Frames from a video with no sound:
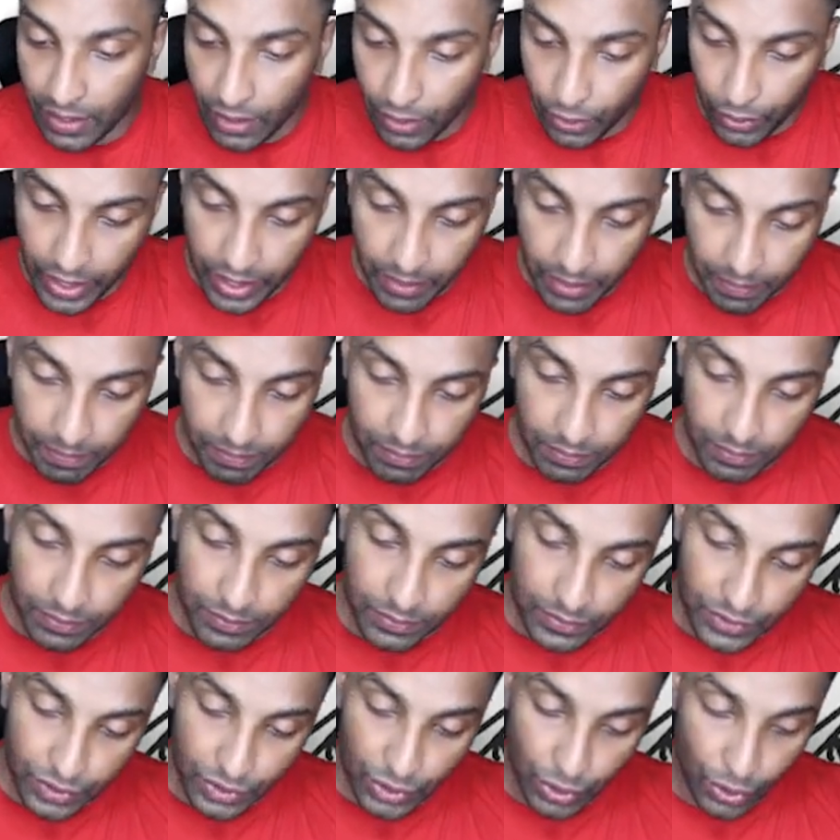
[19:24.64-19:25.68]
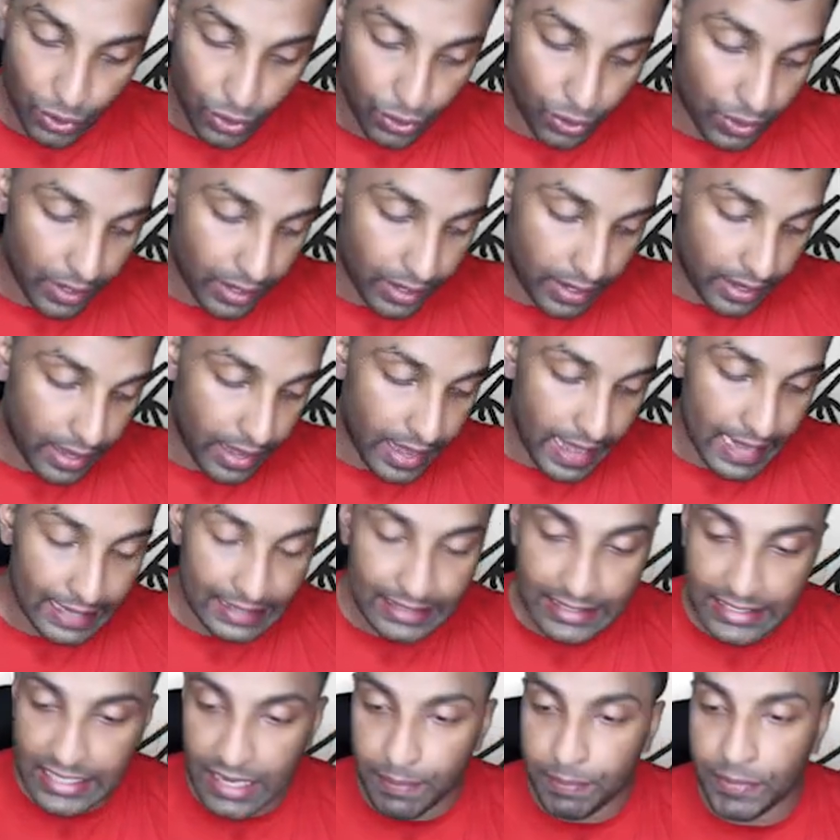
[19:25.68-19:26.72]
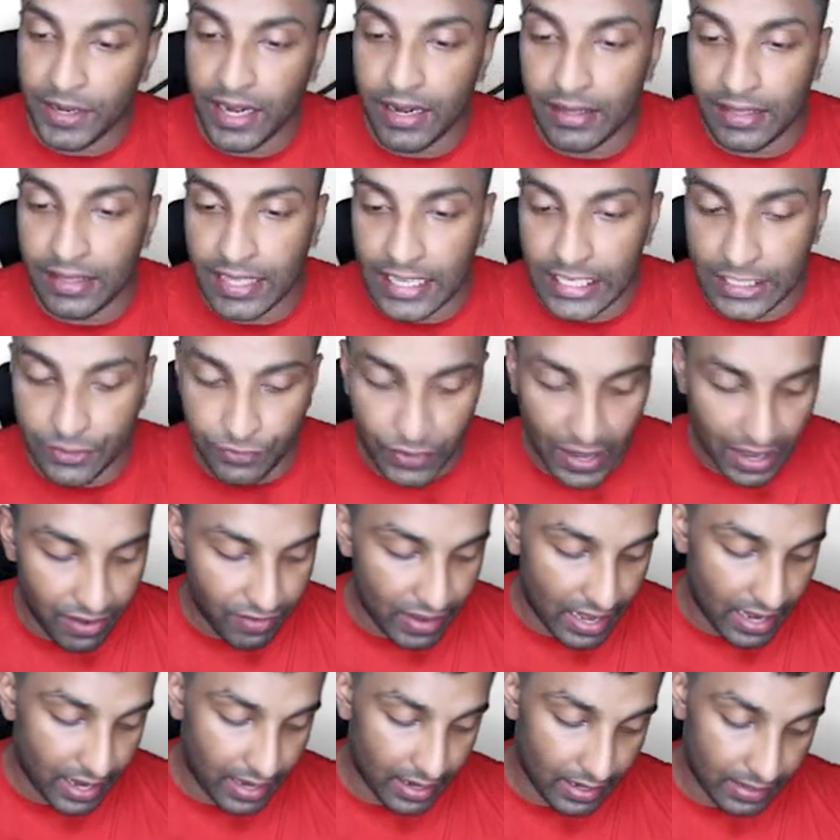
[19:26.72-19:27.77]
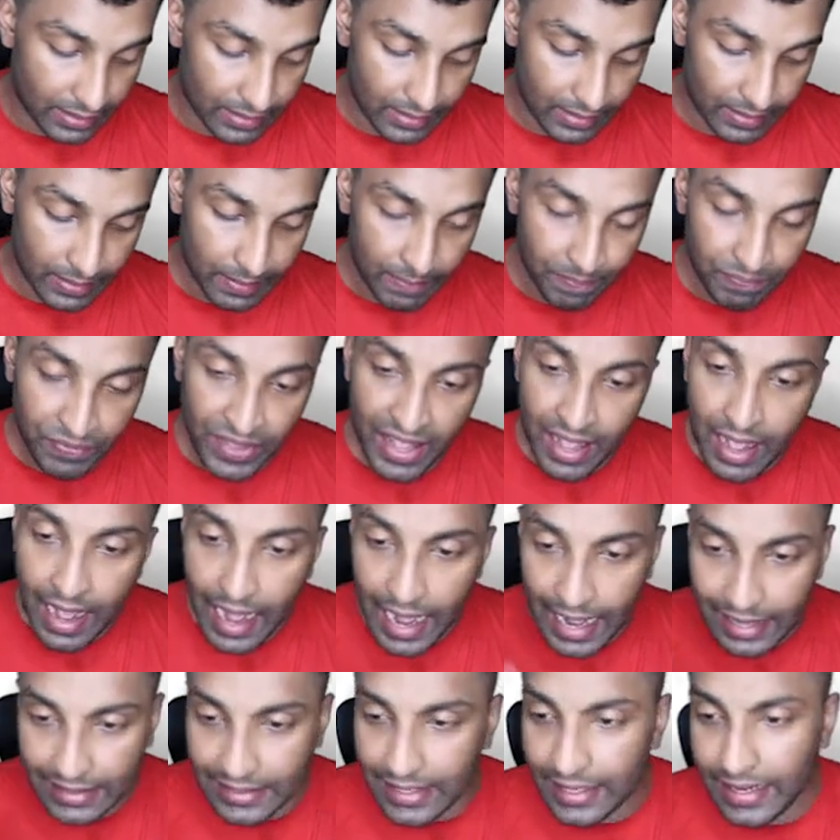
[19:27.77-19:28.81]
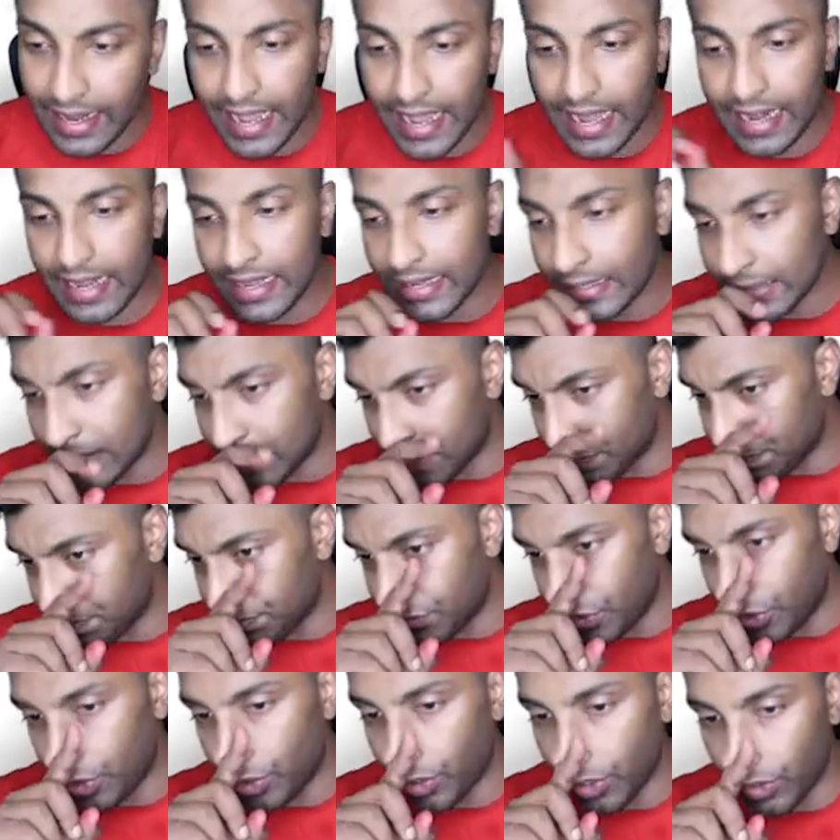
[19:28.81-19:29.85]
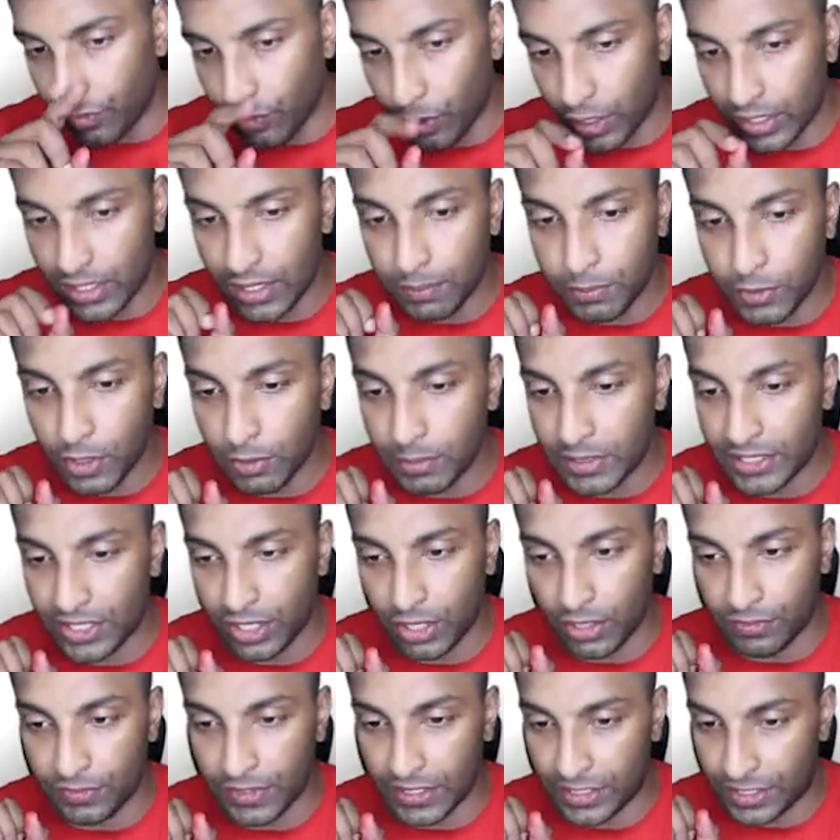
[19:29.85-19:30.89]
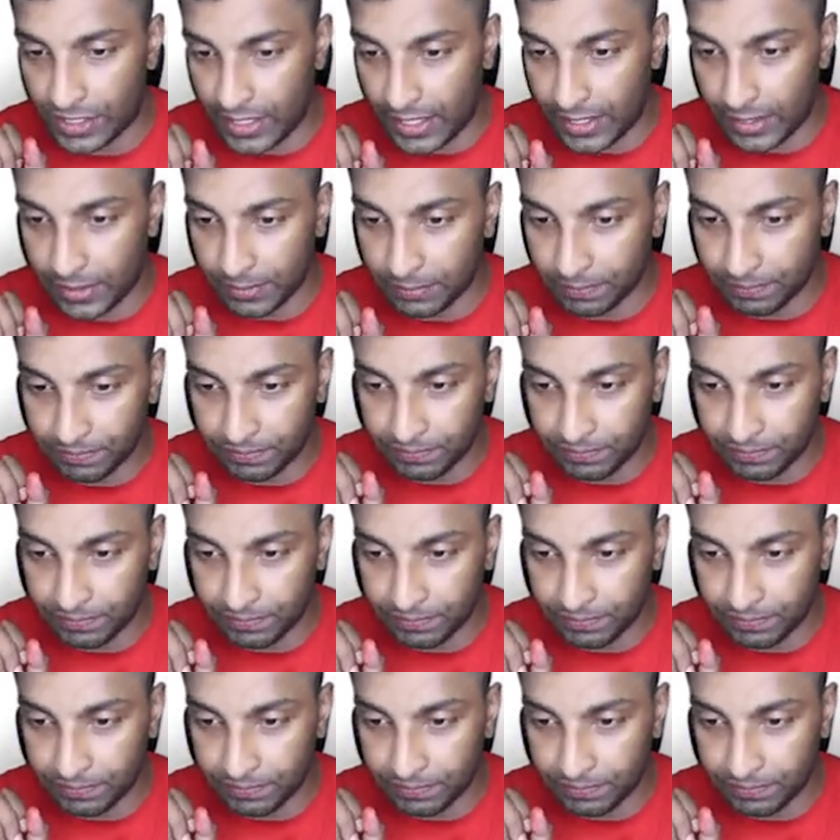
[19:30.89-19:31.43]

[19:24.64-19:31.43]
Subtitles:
Okay, so except in these 5 areas, other areas you don't want the permission of the state.